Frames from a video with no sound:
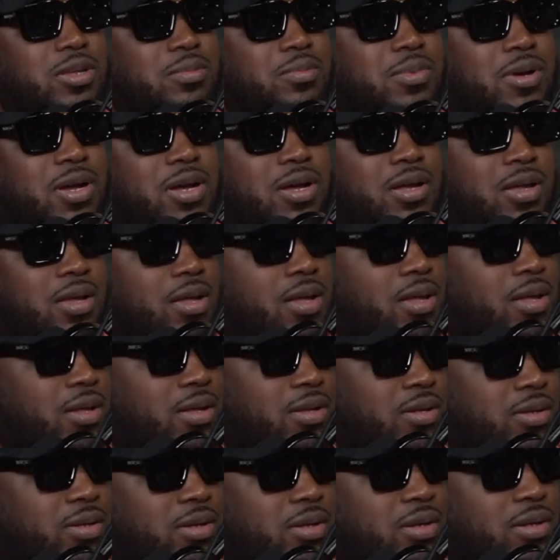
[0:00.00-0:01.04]
Down the
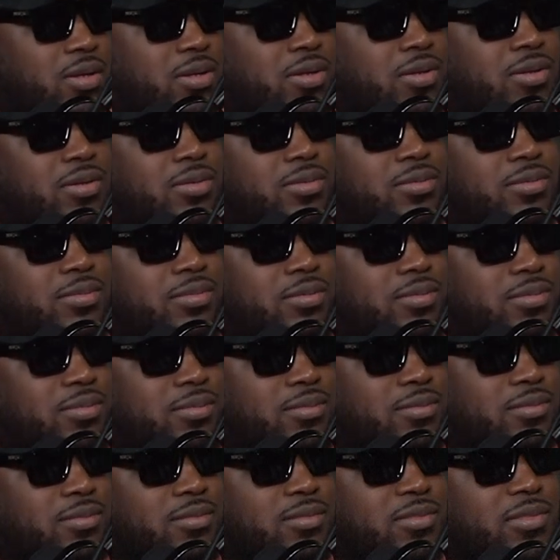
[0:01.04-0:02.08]
street. They was
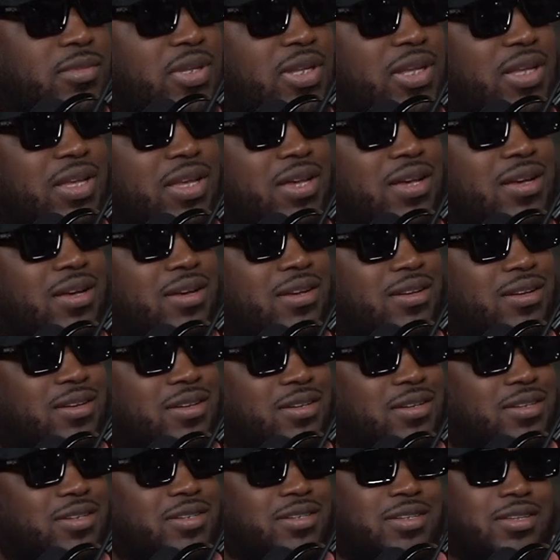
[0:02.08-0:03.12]
escorting them. The police was
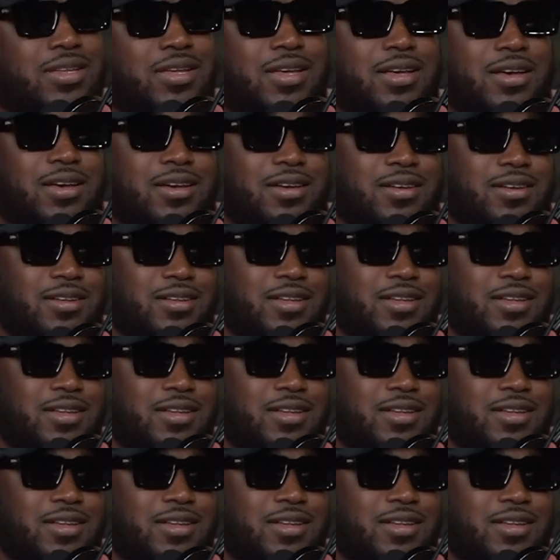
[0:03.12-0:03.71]
escorting them, bro.